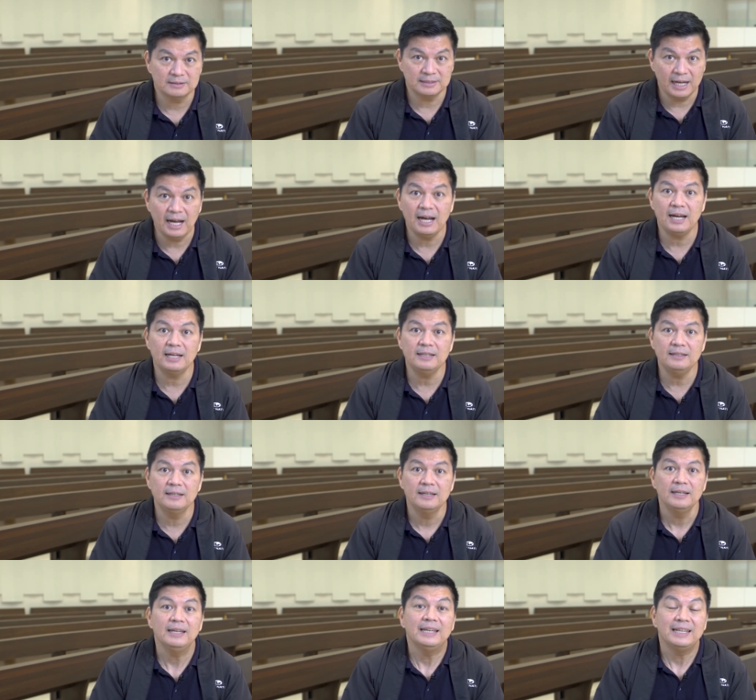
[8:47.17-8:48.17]
God
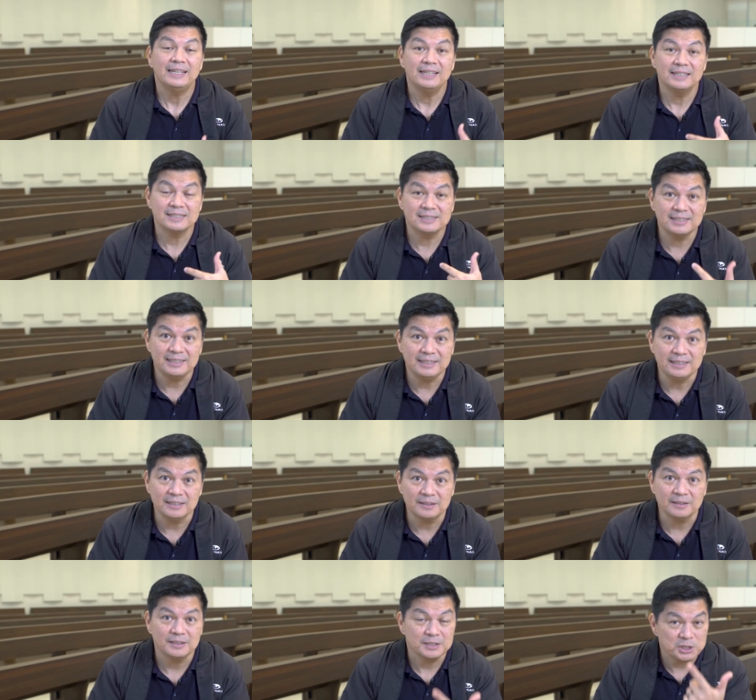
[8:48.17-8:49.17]
is
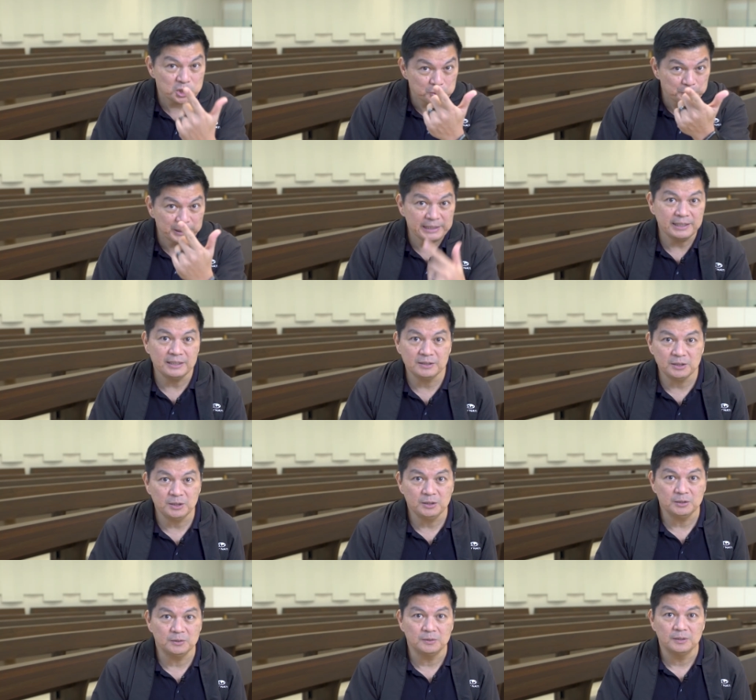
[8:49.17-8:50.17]
here speaking to
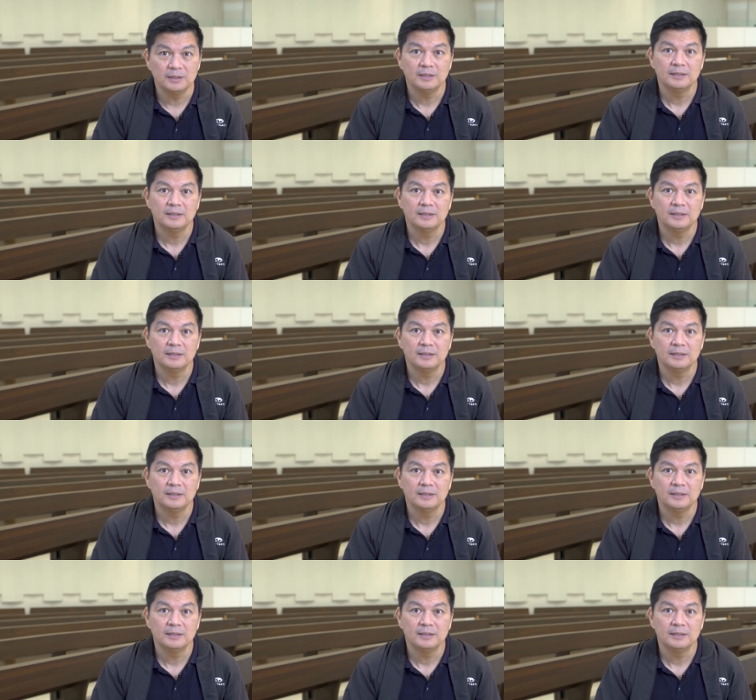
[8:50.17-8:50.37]
you,